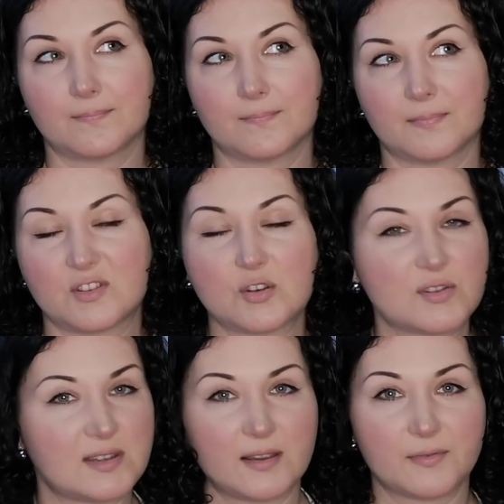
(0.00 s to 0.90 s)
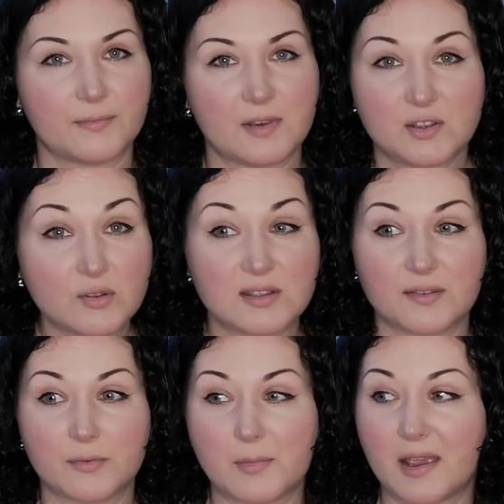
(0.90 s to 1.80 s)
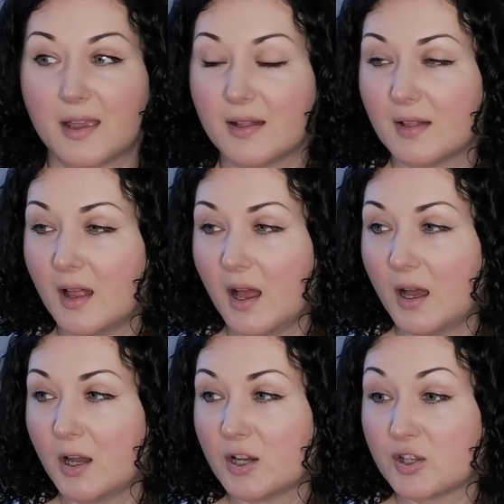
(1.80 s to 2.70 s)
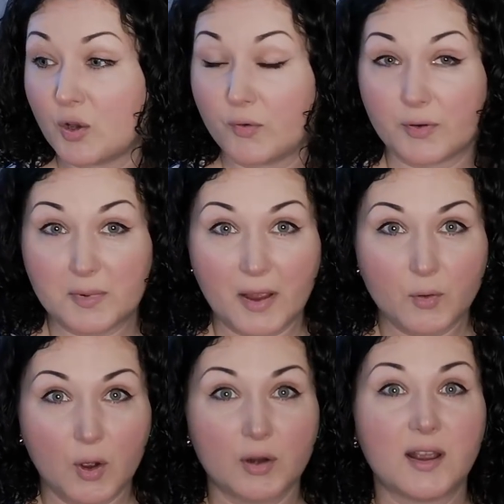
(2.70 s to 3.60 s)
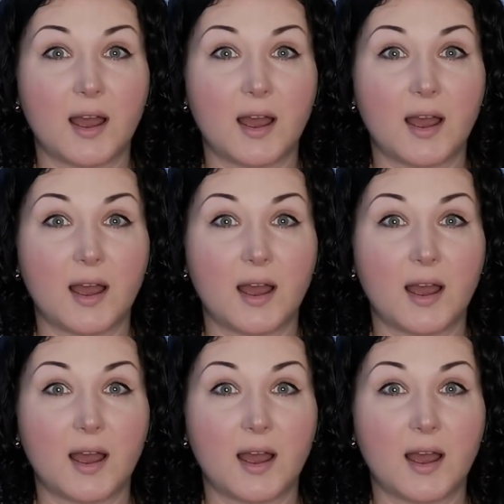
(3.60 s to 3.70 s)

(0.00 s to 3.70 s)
Too stiff. It's too stiff for me. So from now on, I